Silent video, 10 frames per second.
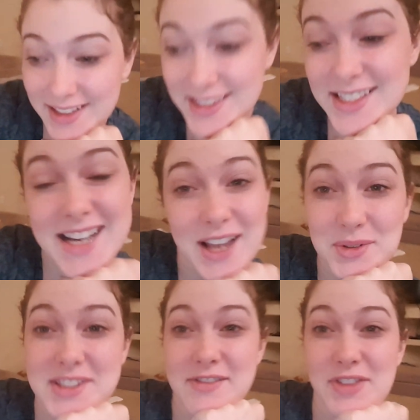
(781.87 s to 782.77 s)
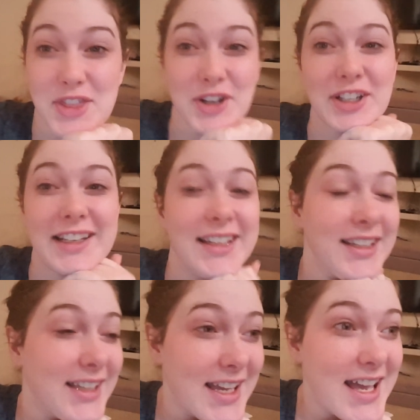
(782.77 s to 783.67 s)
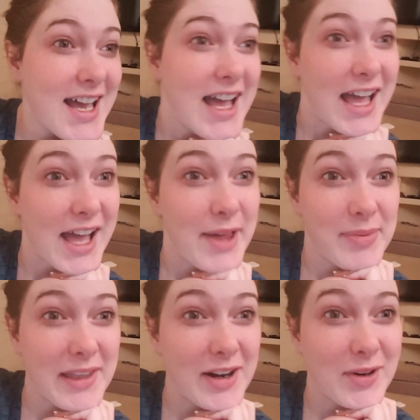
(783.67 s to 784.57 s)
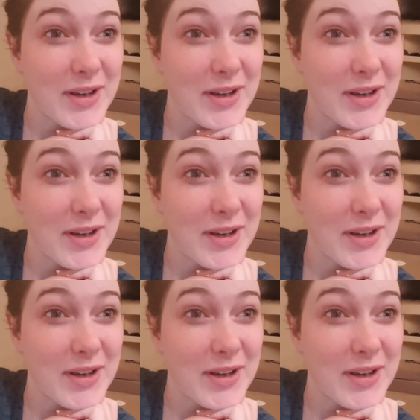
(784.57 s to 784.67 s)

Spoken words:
It's now 7:30, and there